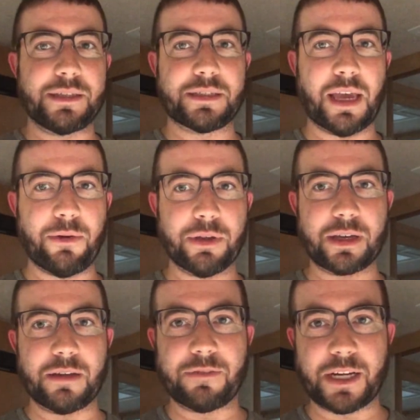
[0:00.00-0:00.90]
And they say
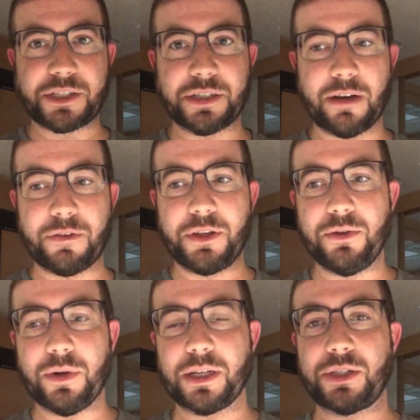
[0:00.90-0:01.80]
with a convection
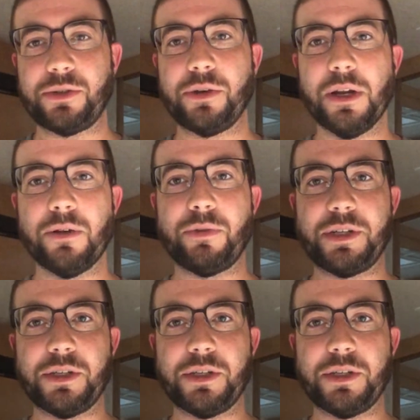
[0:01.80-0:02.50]
oven, you want to